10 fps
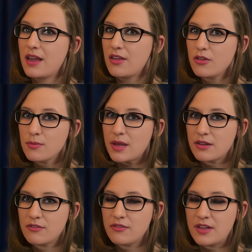other
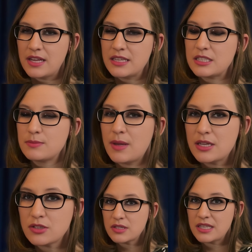benefit,
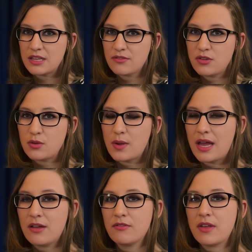especially if you
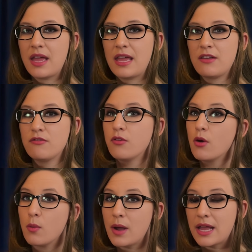have a
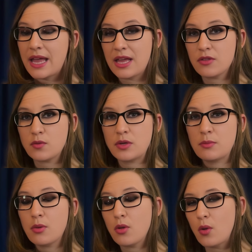401k through an
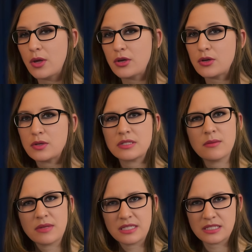employer or
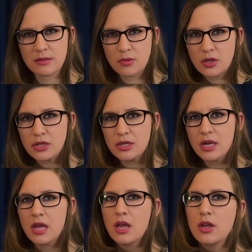something similar,
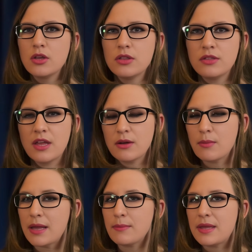there
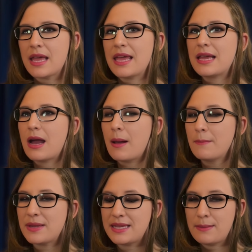might be a
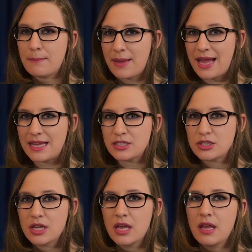company
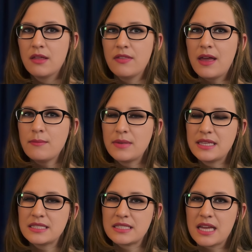match. That
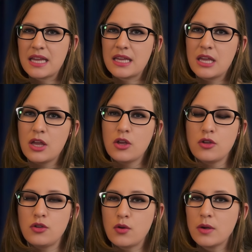means that
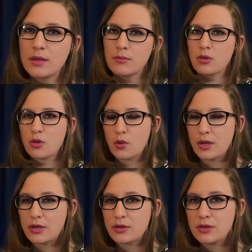your
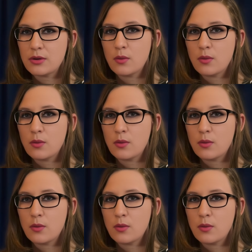employer